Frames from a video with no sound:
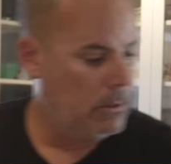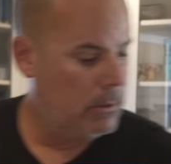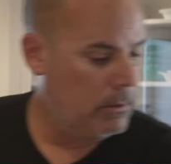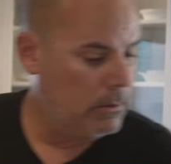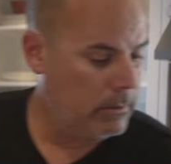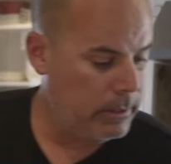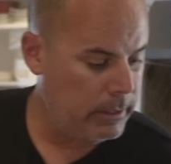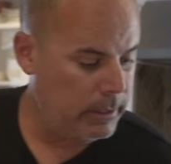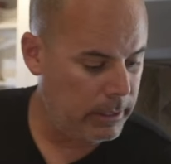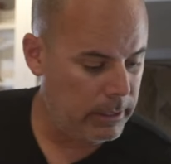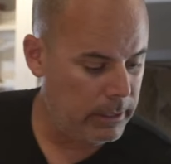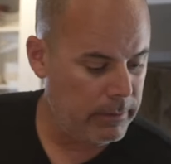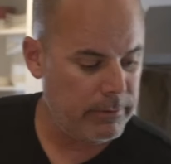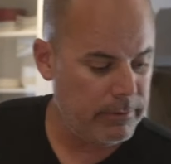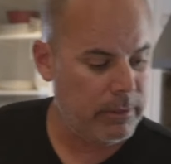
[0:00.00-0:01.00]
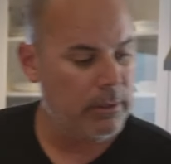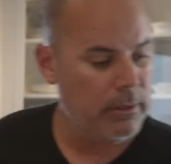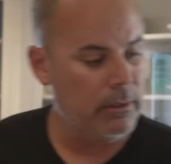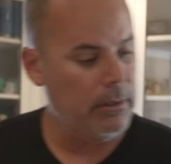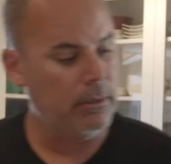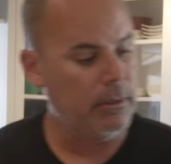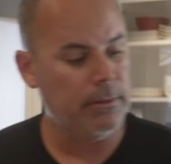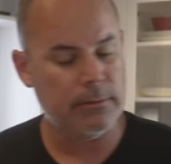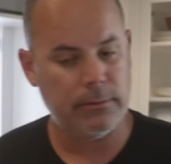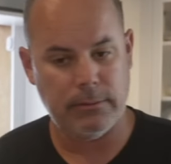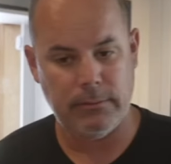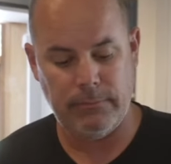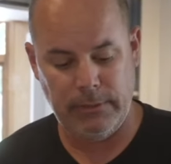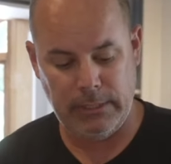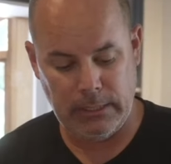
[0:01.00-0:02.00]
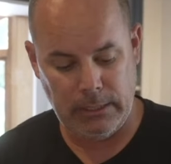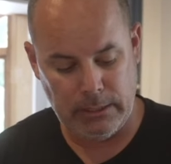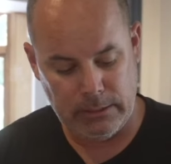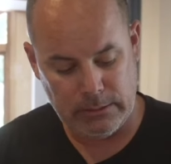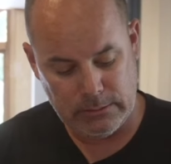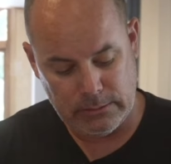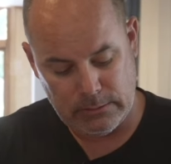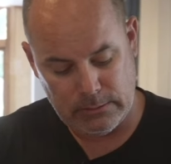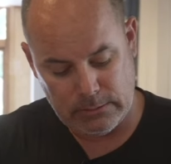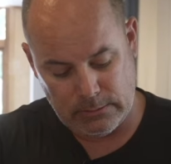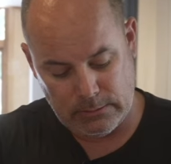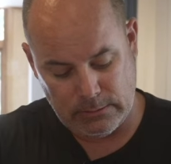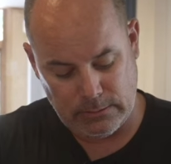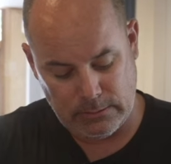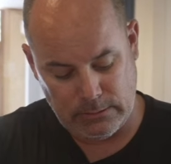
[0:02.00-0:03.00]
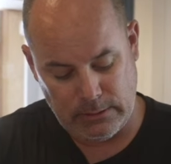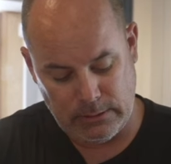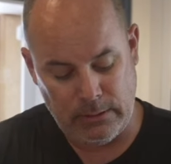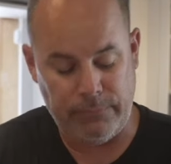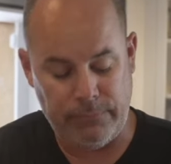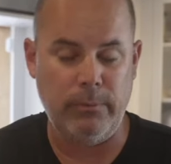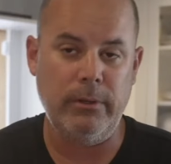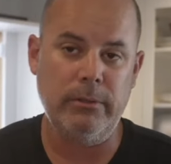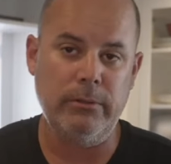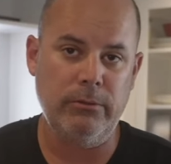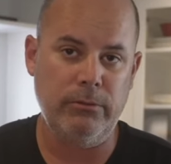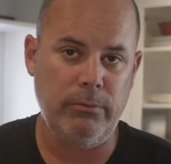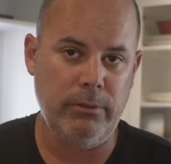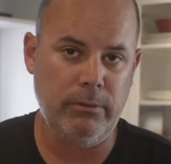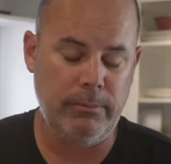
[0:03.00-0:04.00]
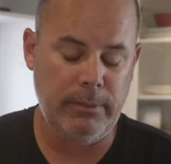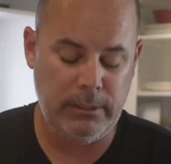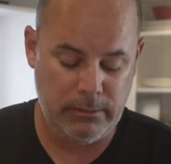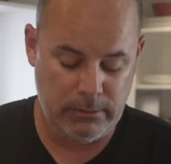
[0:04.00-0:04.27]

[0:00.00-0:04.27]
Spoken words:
We have our veganese. Again, if you want to use real mayo,